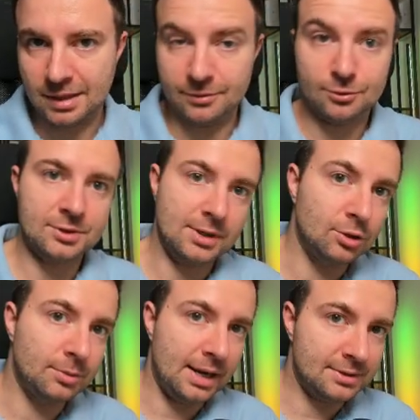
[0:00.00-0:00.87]
And of course, the
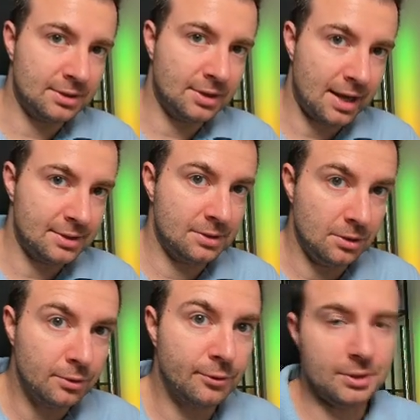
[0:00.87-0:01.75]
load balancer has to
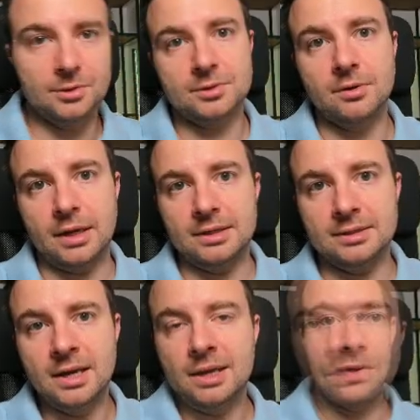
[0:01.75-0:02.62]
look for those
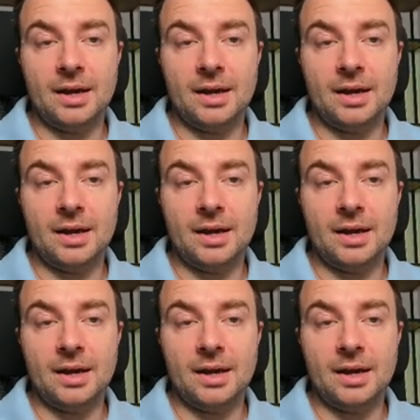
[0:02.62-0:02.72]
cookies